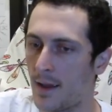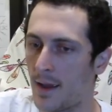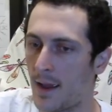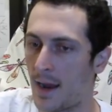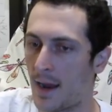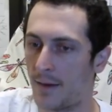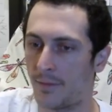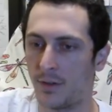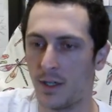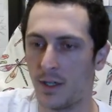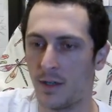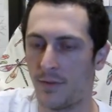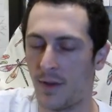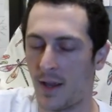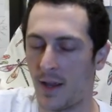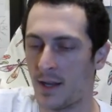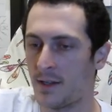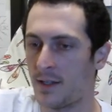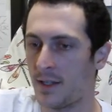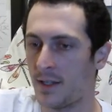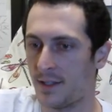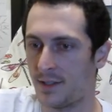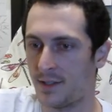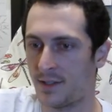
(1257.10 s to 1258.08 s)
Every
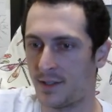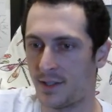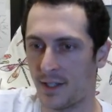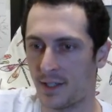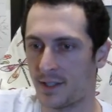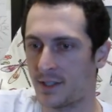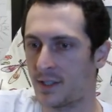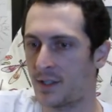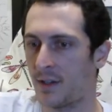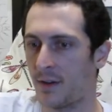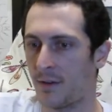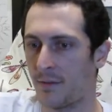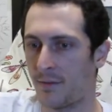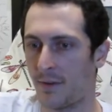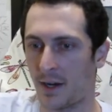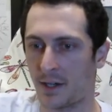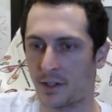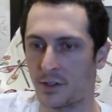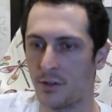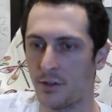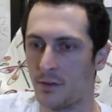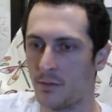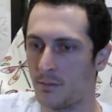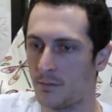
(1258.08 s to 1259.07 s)
event is 6
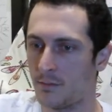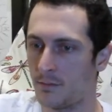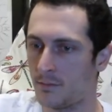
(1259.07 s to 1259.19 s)
vectored.